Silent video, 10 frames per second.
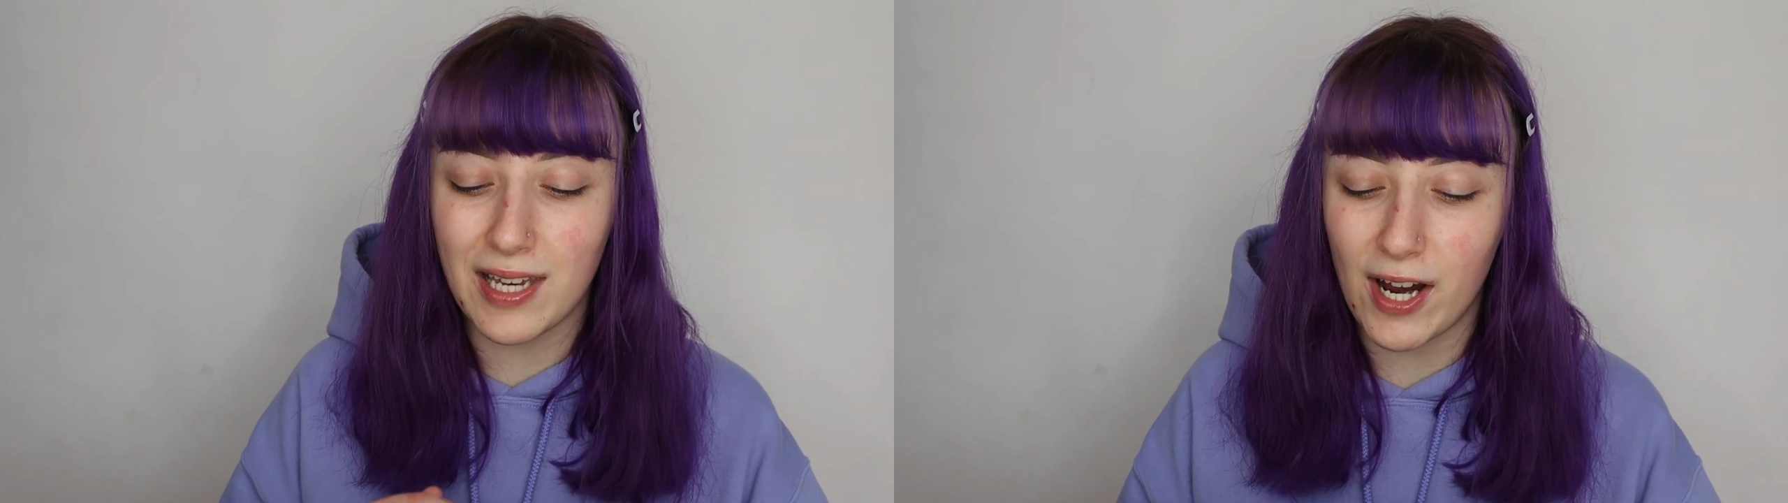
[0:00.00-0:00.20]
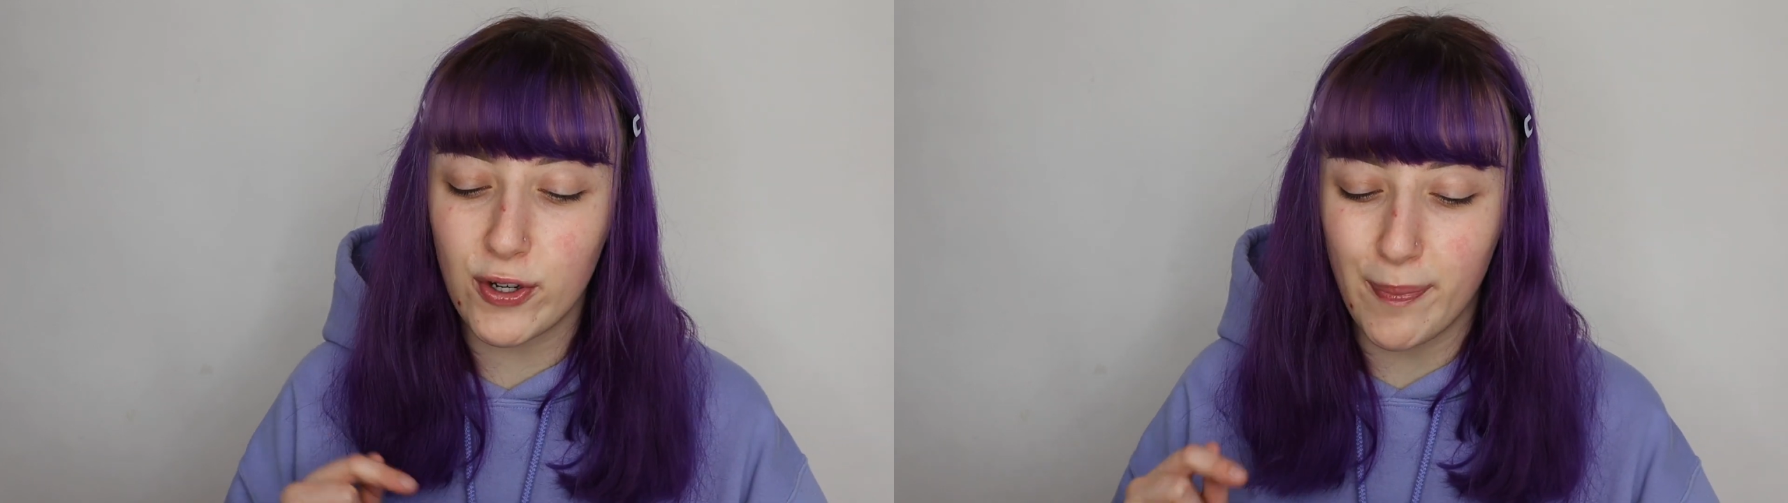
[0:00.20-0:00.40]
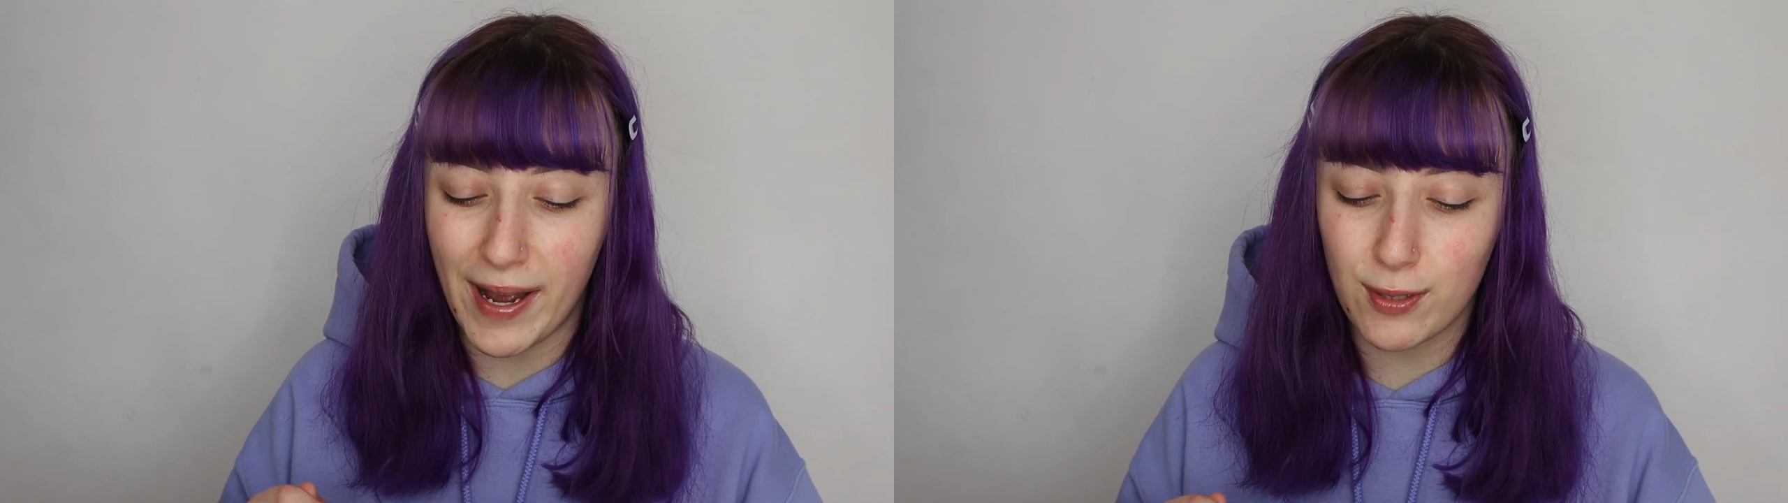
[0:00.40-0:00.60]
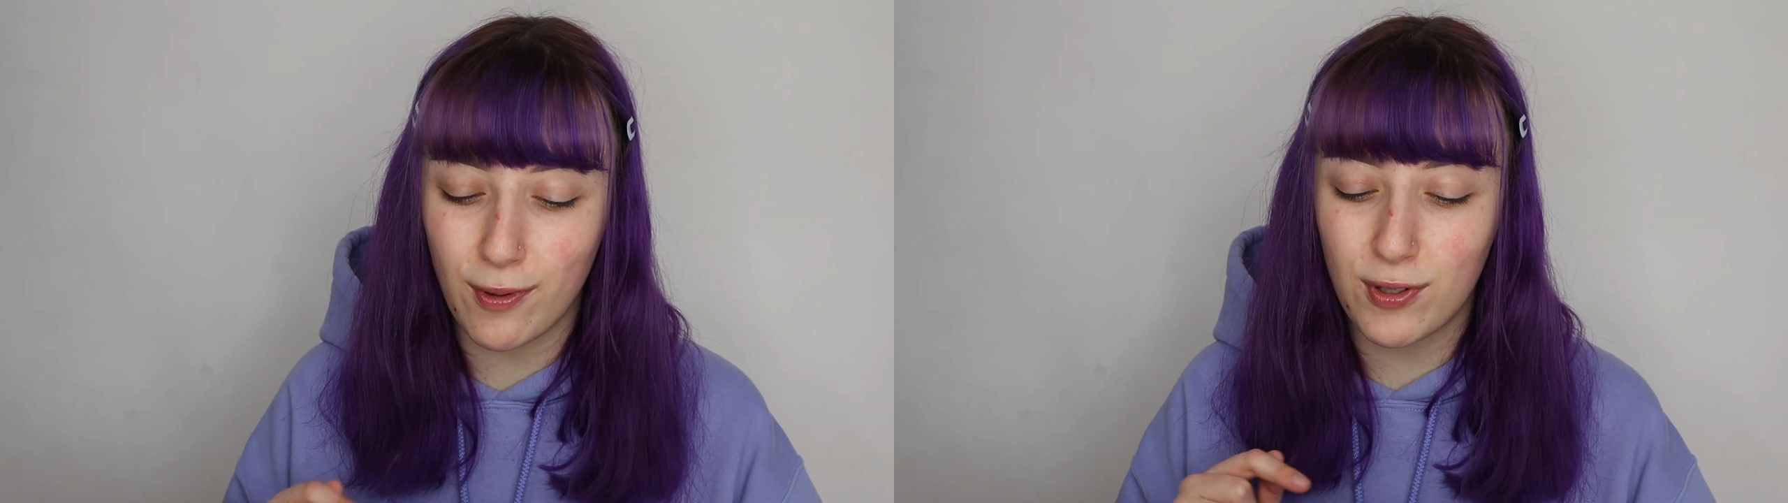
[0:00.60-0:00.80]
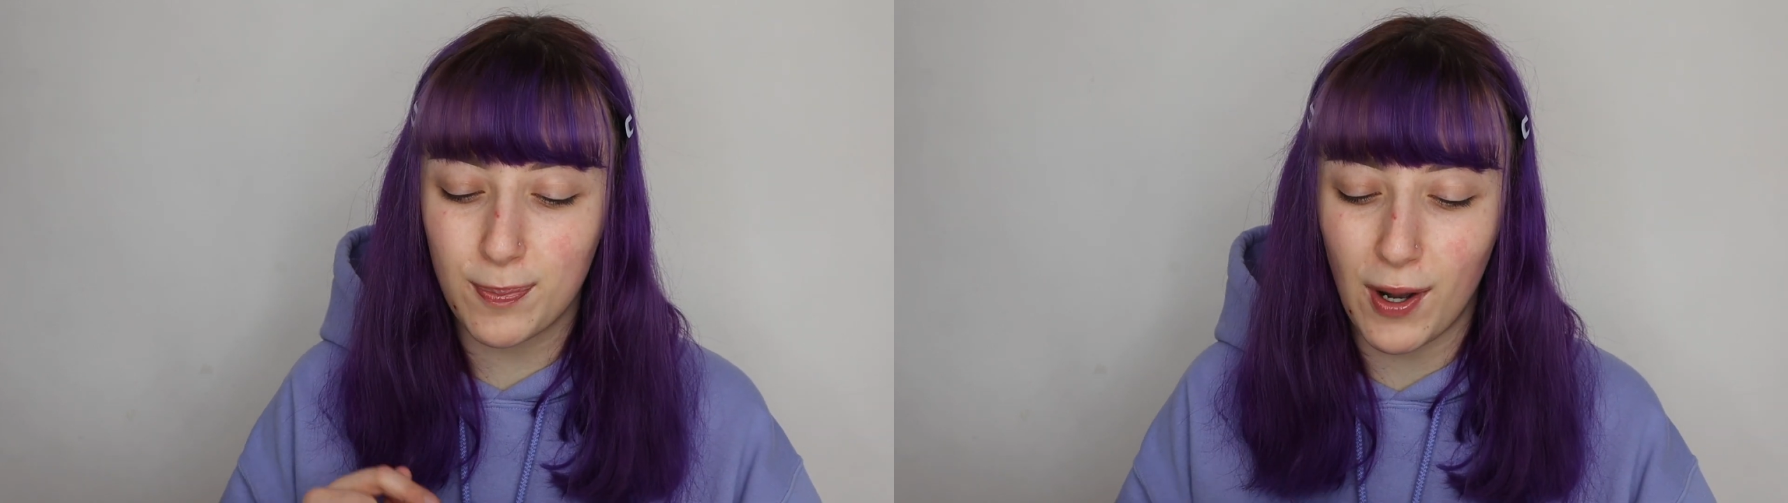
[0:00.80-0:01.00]
/ mattes
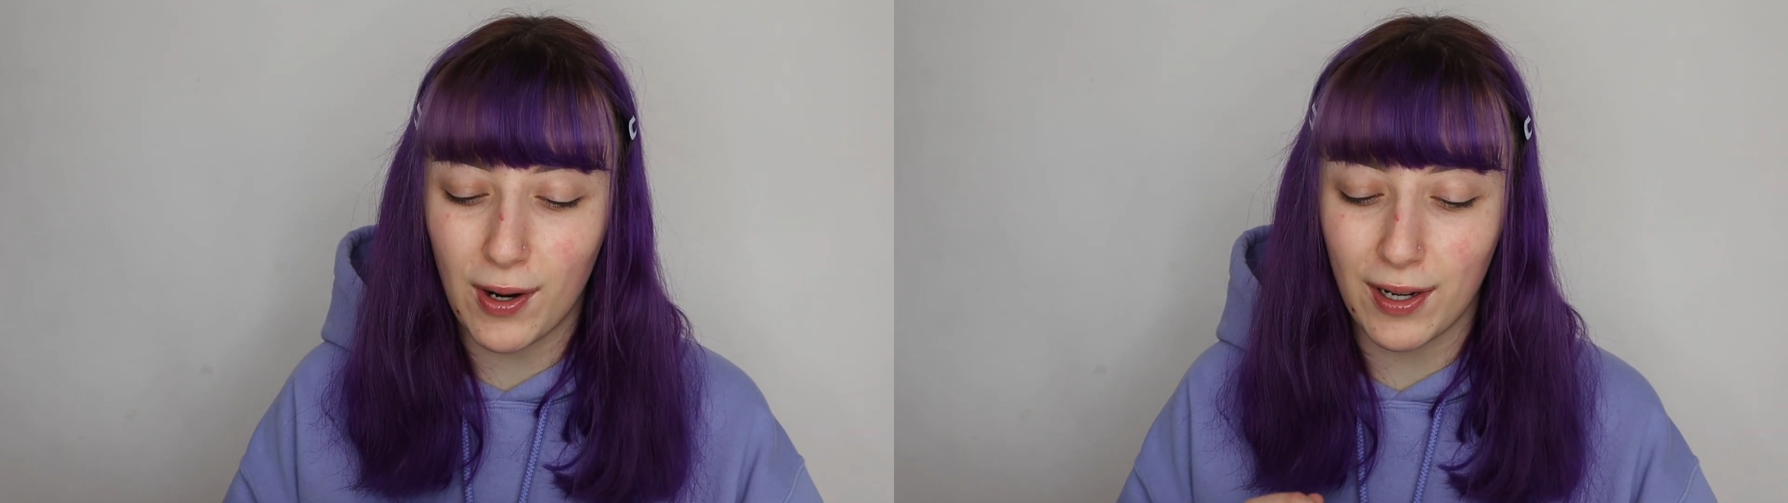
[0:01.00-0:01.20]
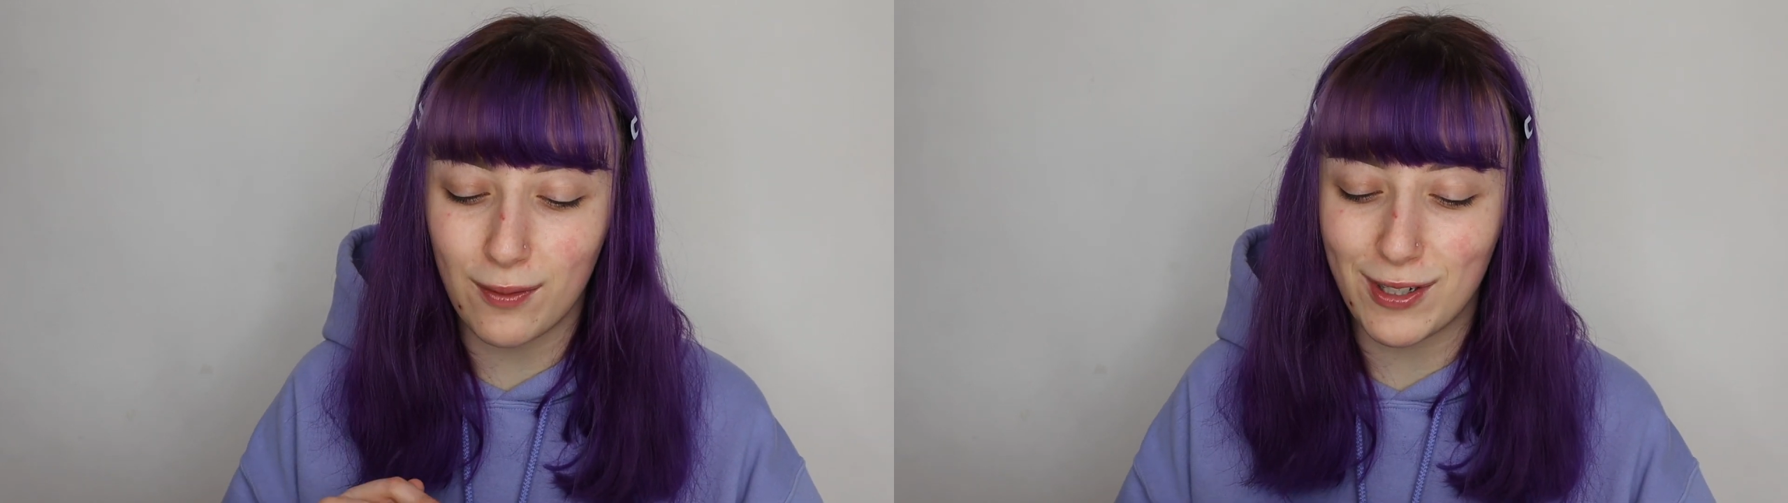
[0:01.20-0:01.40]
with sparkling